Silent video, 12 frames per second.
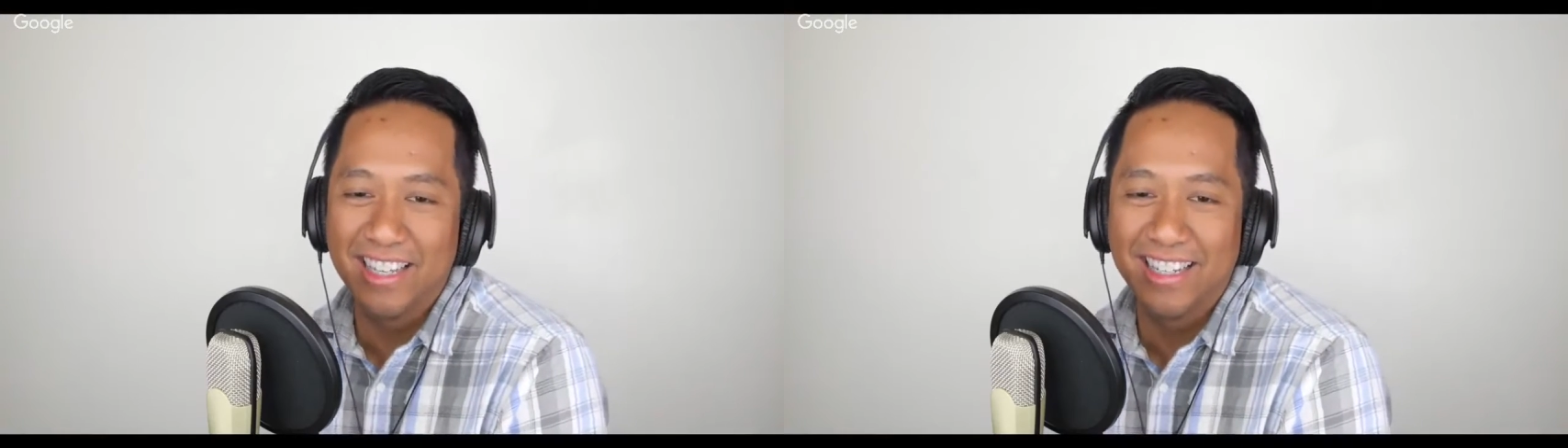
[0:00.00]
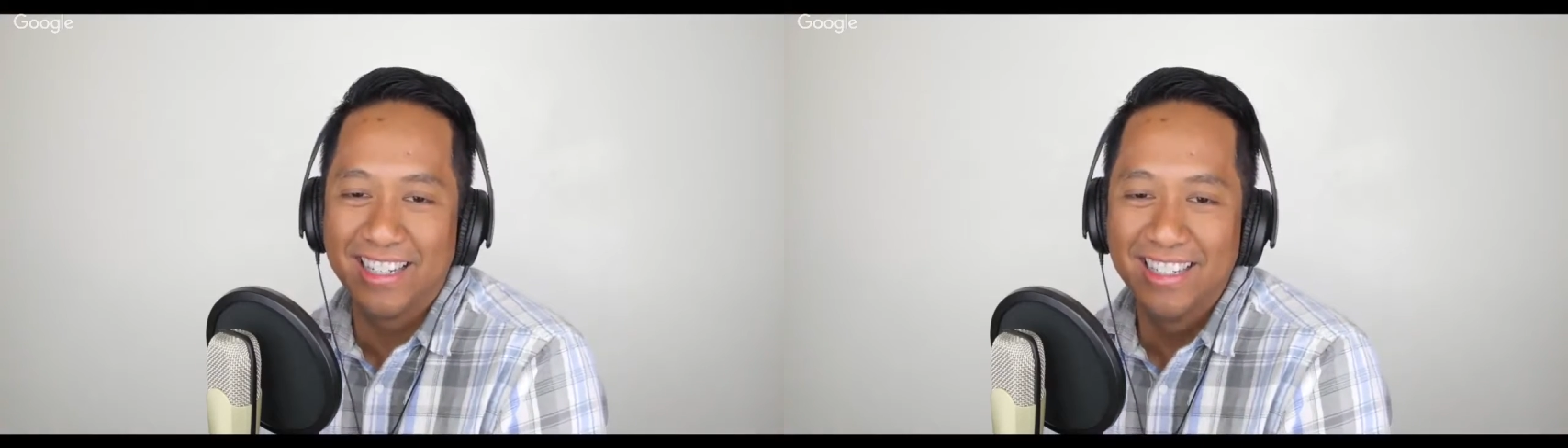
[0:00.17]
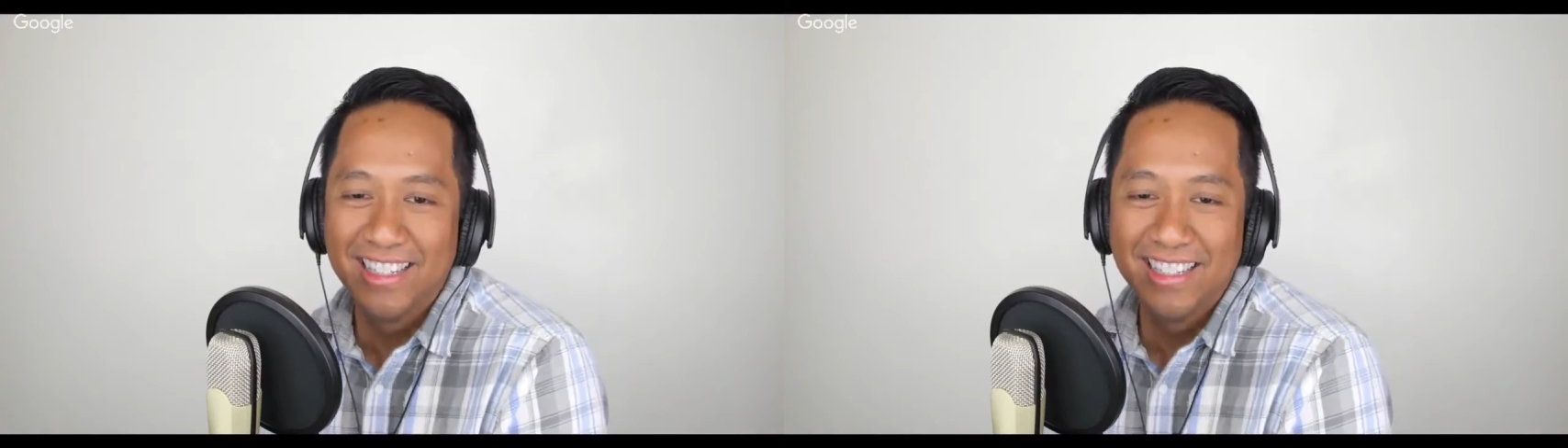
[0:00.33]

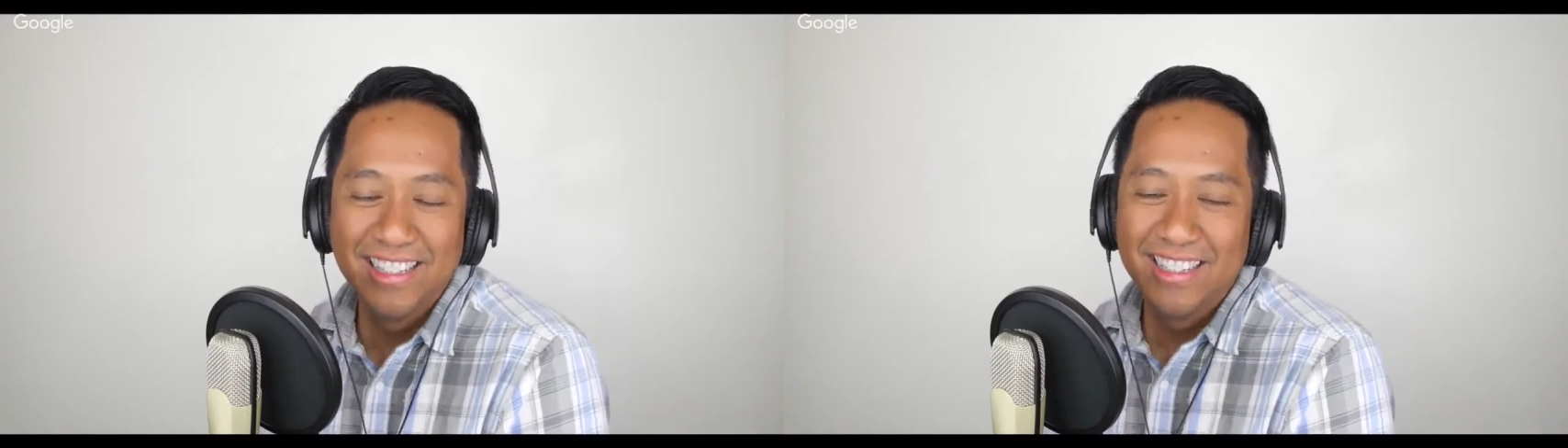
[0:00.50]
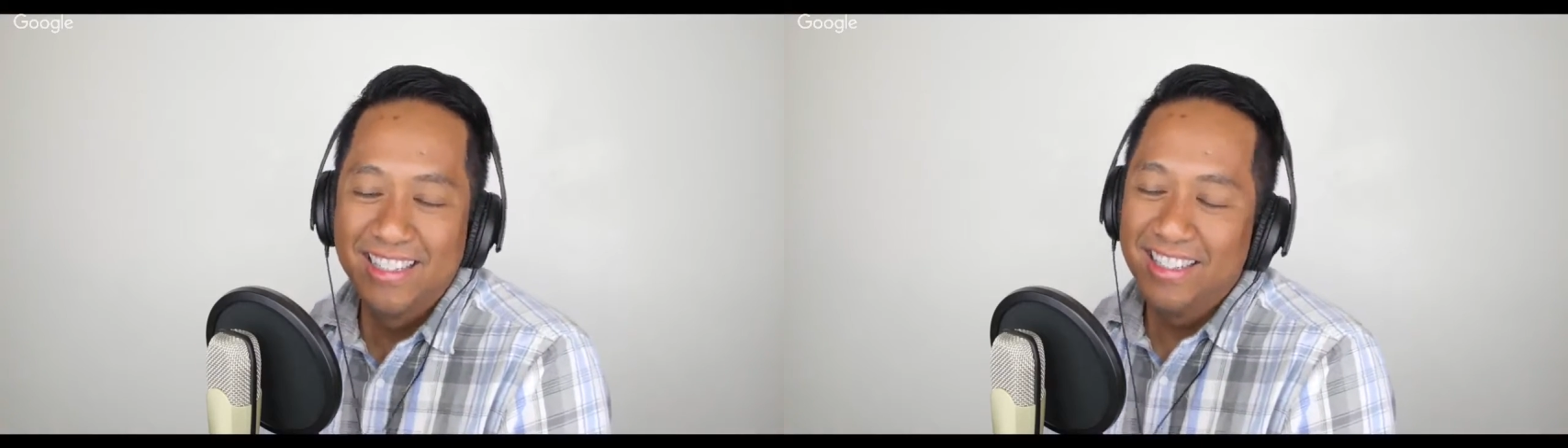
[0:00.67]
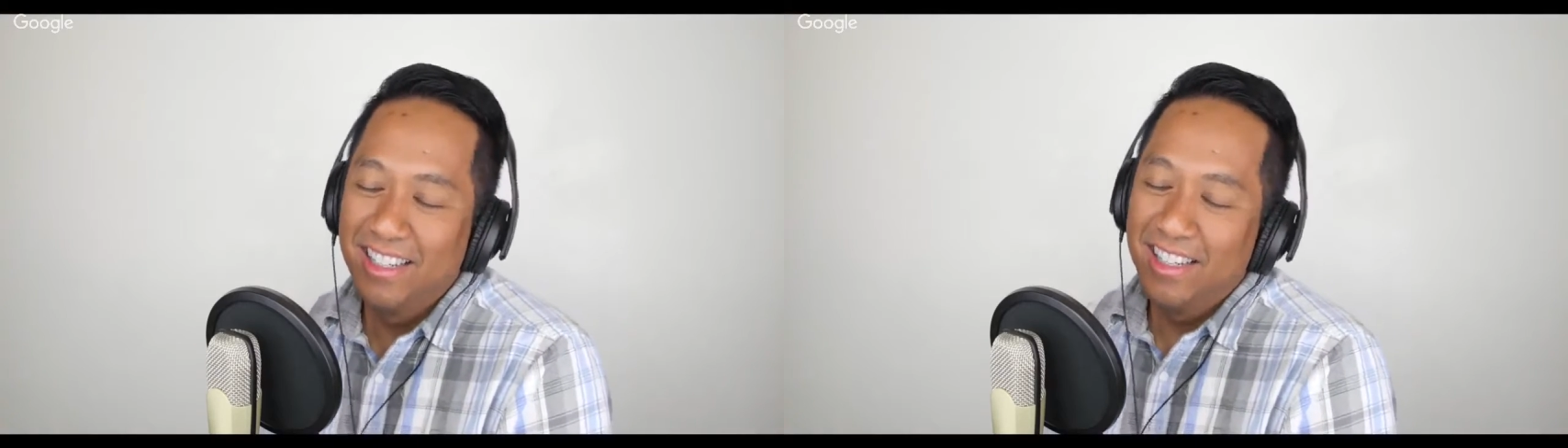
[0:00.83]
like,
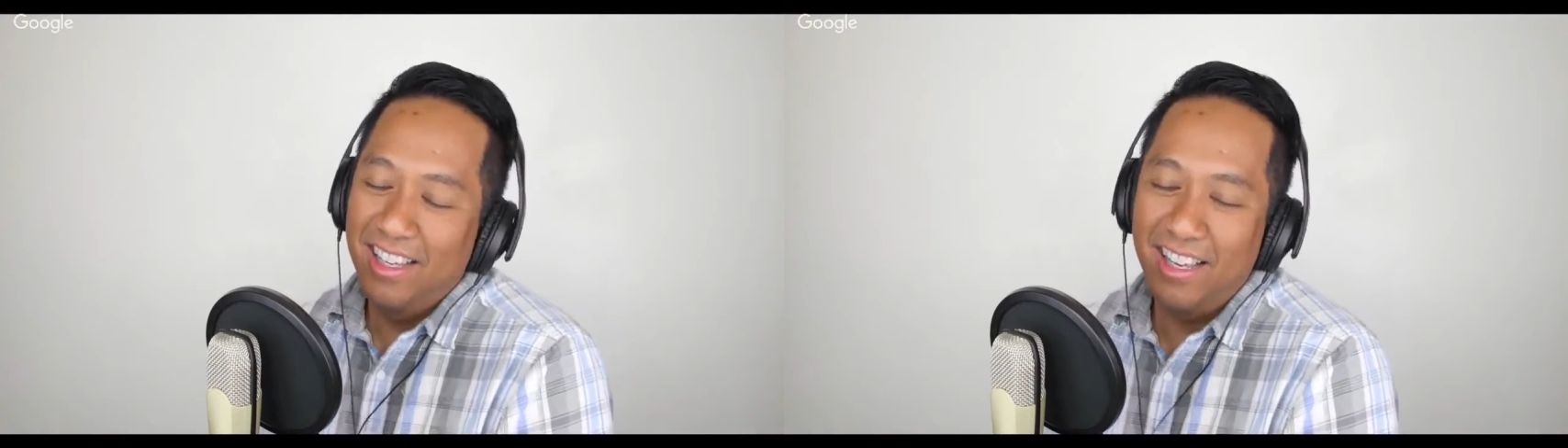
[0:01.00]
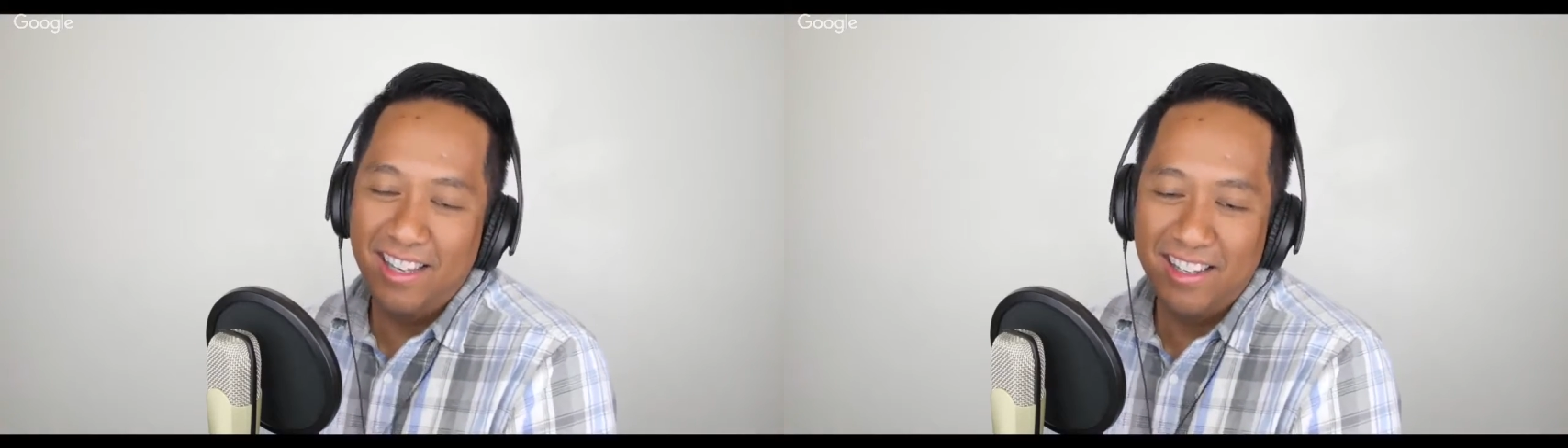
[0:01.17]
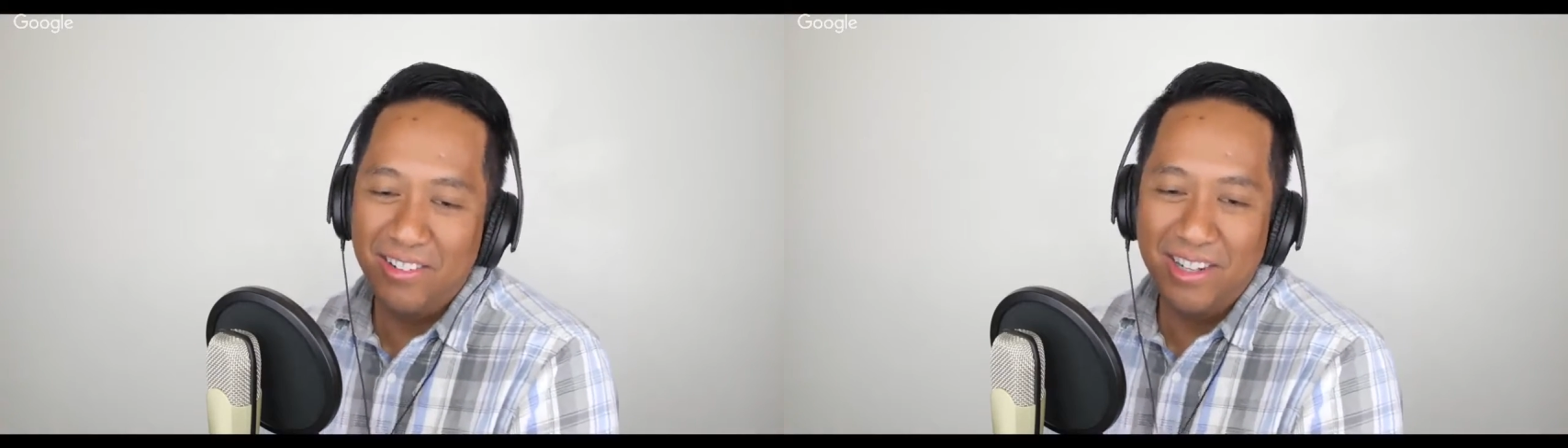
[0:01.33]

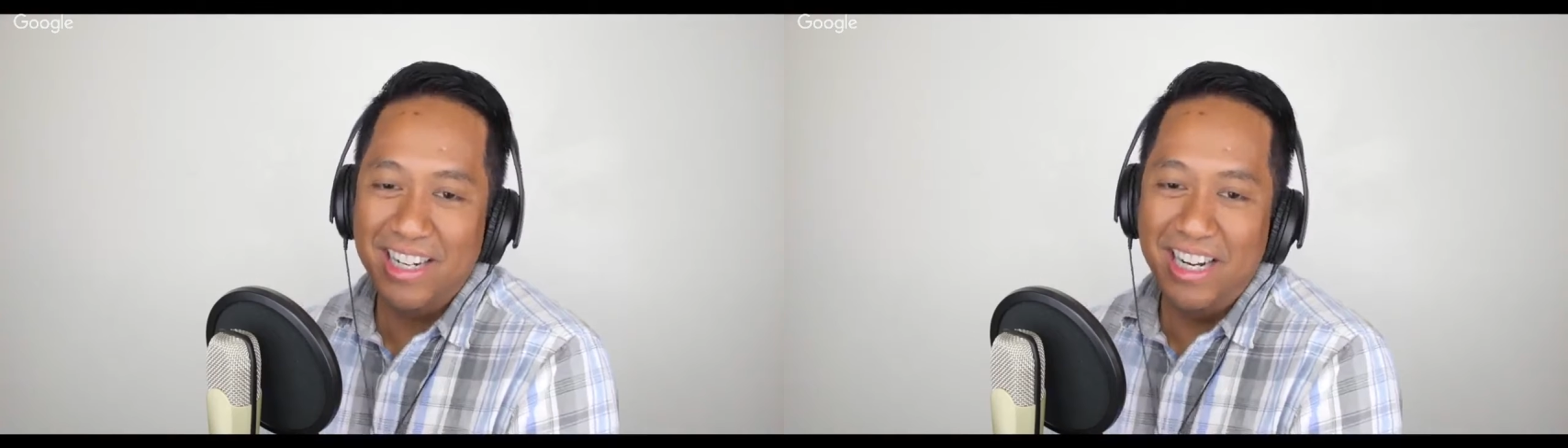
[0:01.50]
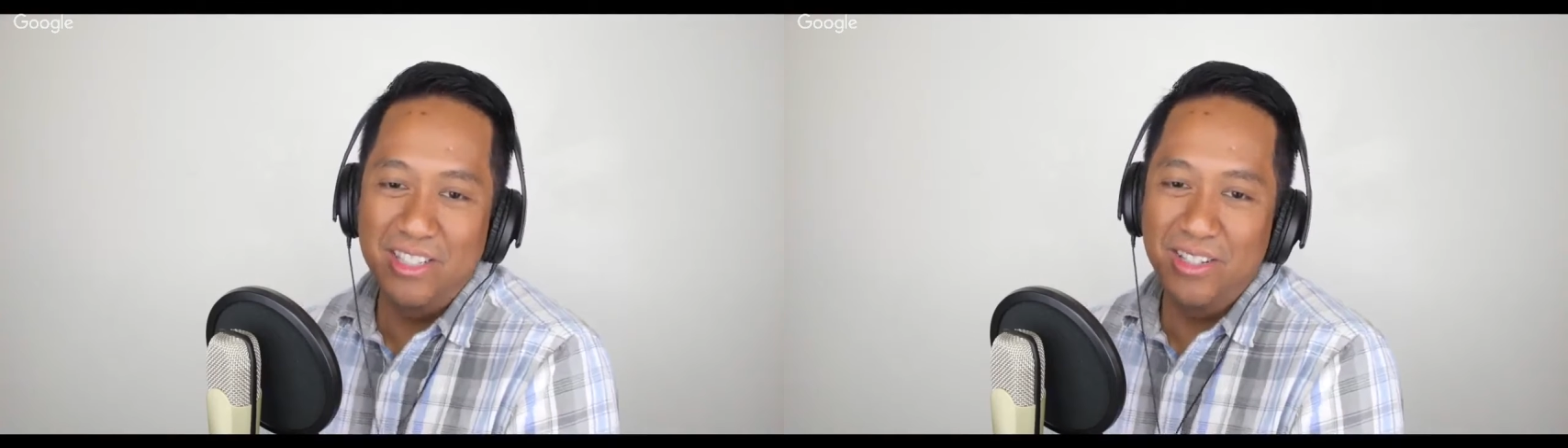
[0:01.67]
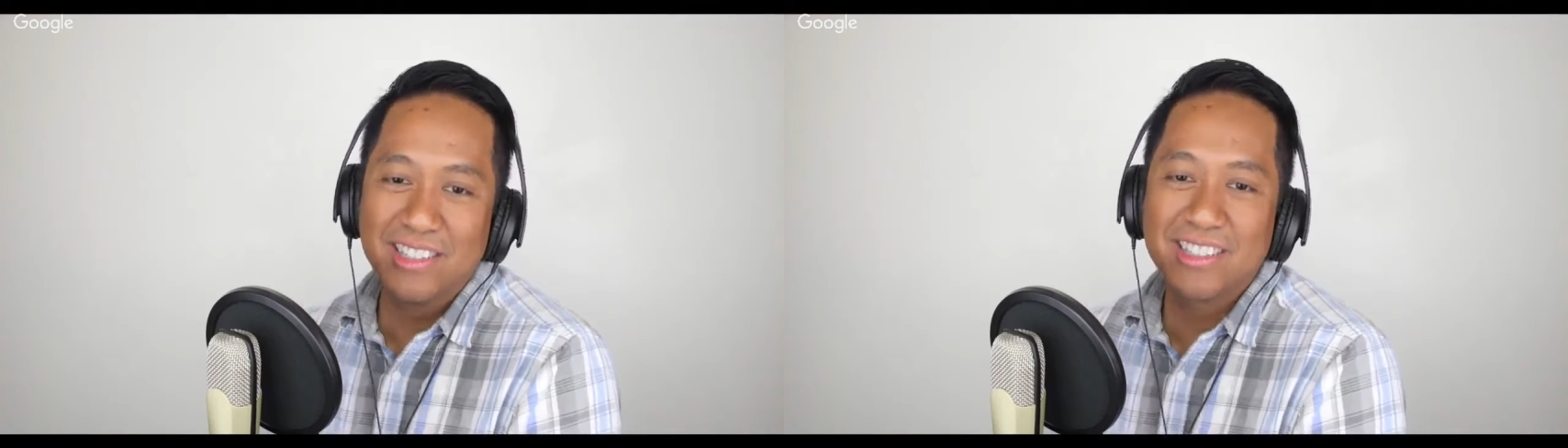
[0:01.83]
what can
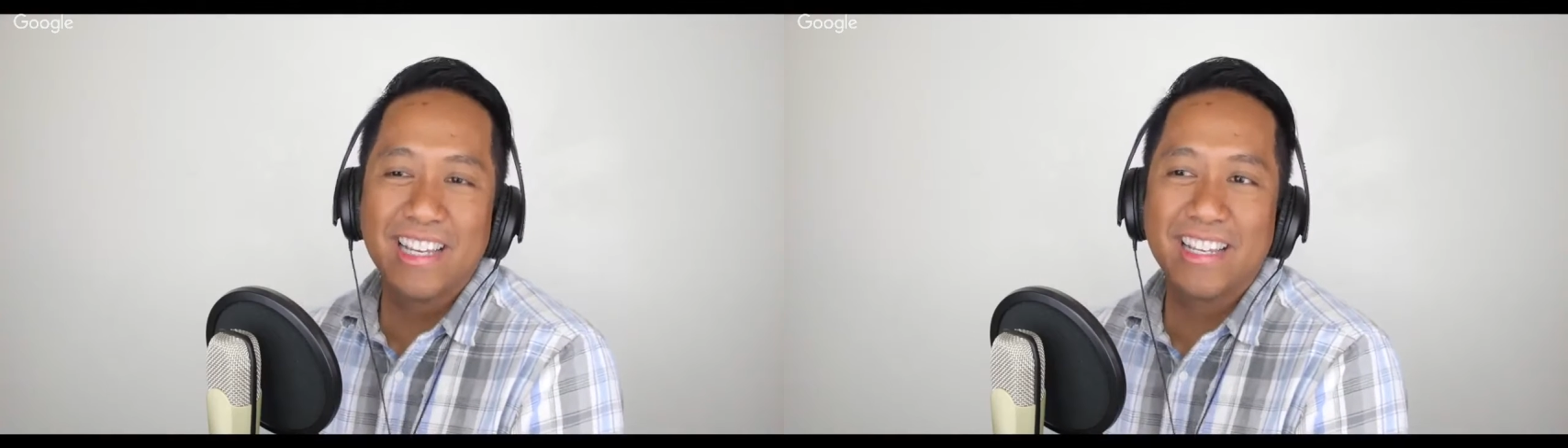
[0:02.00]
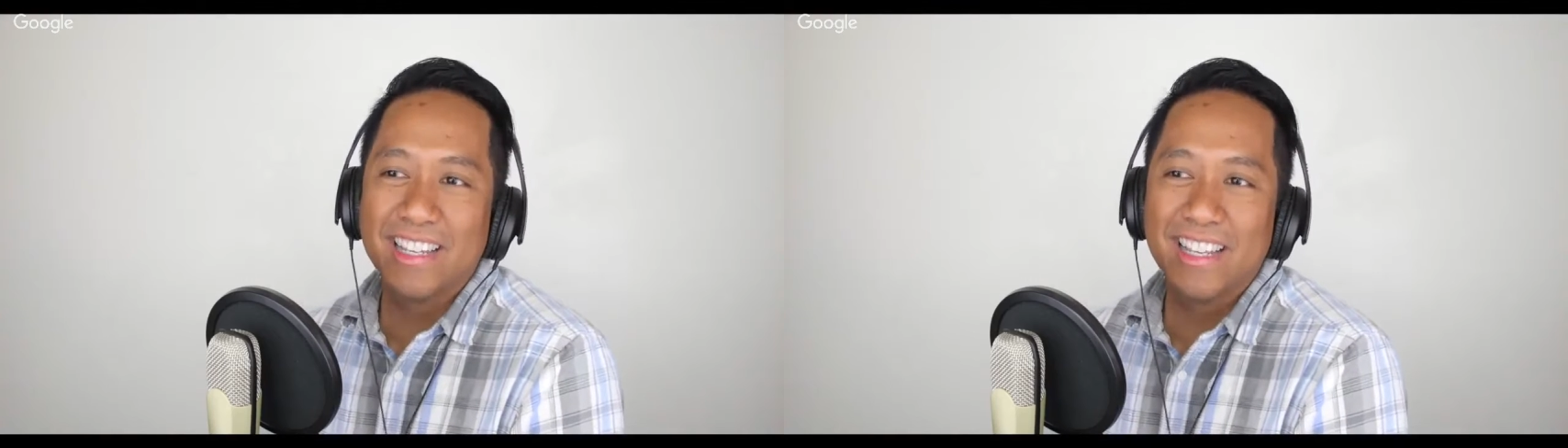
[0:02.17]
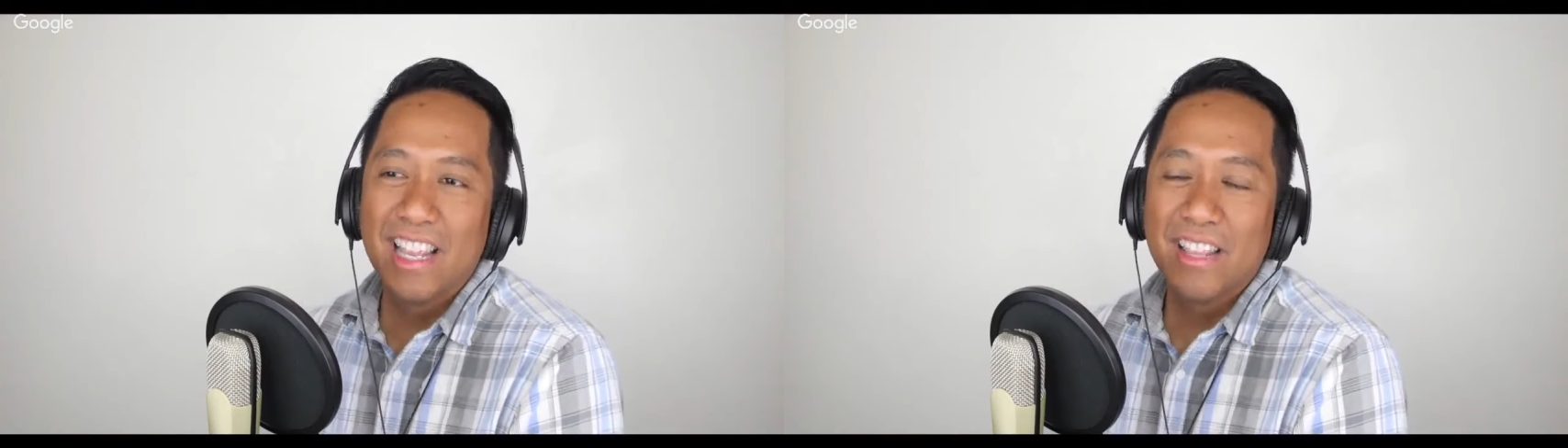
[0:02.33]
I do? It's like.